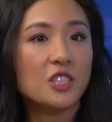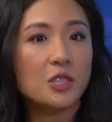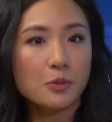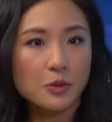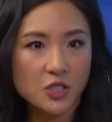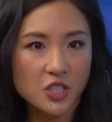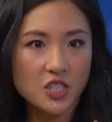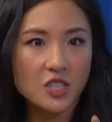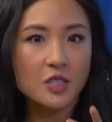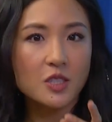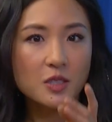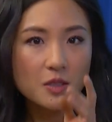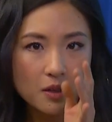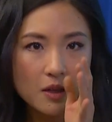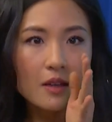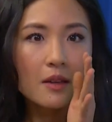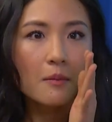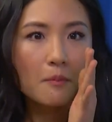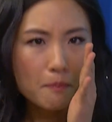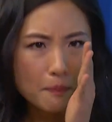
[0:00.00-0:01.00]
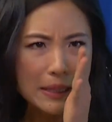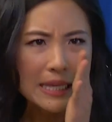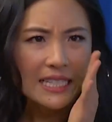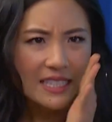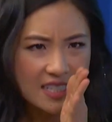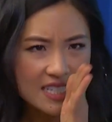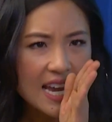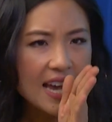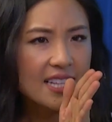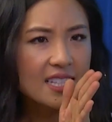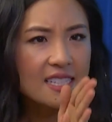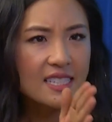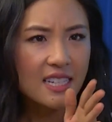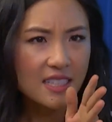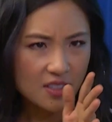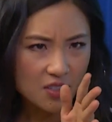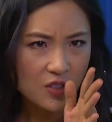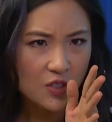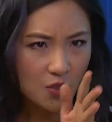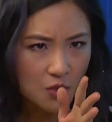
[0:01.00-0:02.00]
She will just be intense
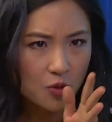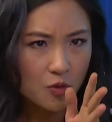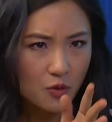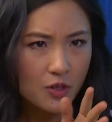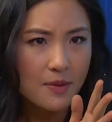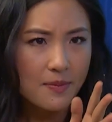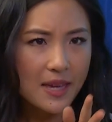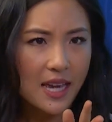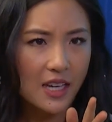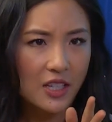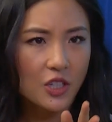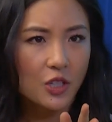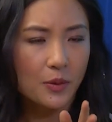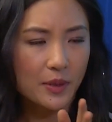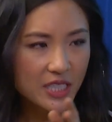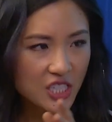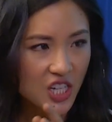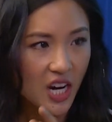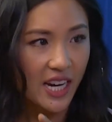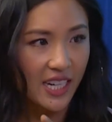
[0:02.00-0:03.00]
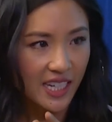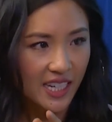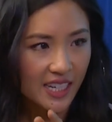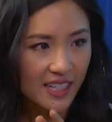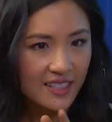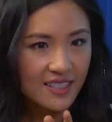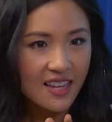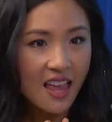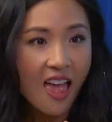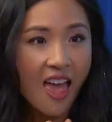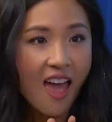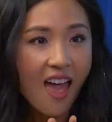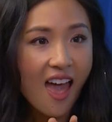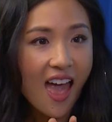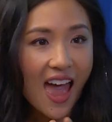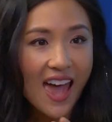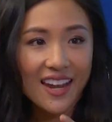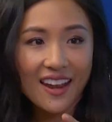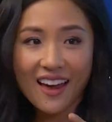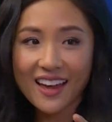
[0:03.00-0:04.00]
and screaming at you right. in Chinese,
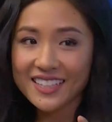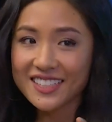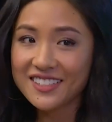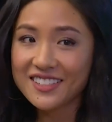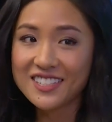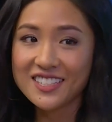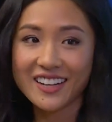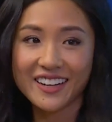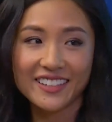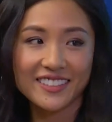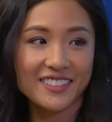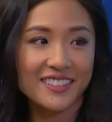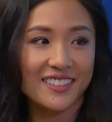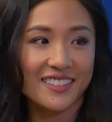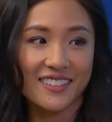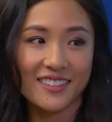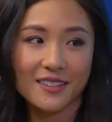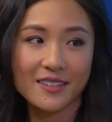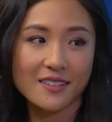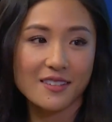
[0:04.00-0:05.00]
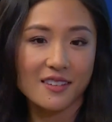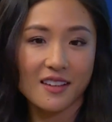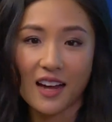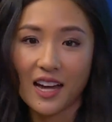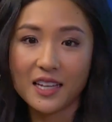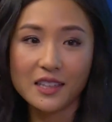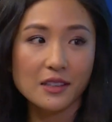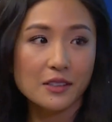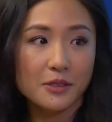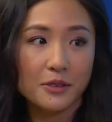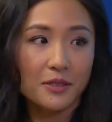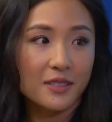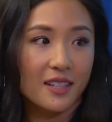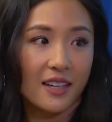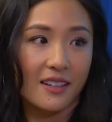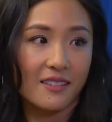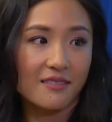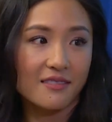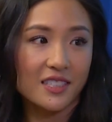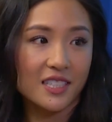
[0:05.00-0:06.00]
and I just, I lose
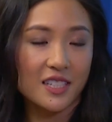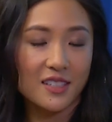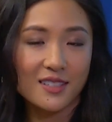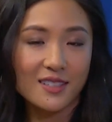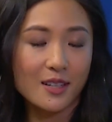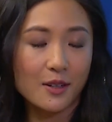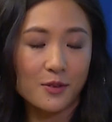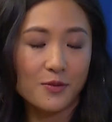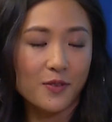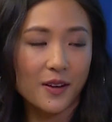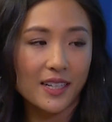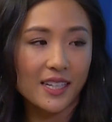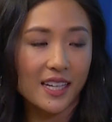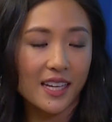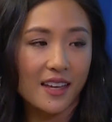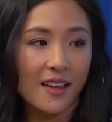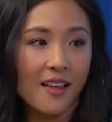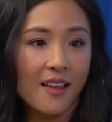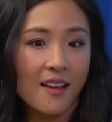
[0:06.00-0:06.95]
it. She's so funny.